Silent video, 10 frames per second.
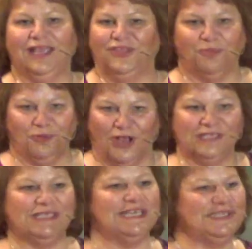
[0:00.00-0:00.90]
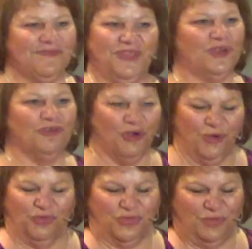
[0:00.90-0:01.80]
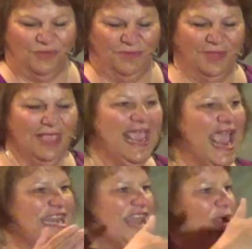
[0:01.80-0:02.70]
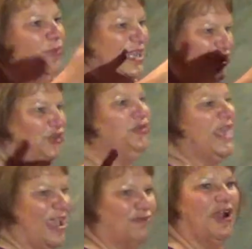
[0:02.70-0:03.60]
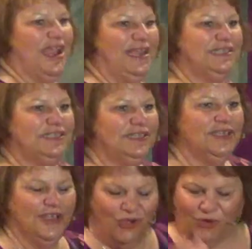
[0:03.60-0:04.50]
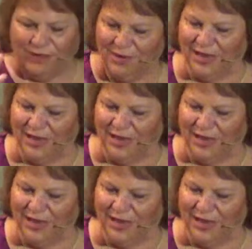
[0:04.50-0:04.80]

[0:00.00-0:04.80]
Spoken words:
in the process of their growth. And yet we do that, right? Oh, I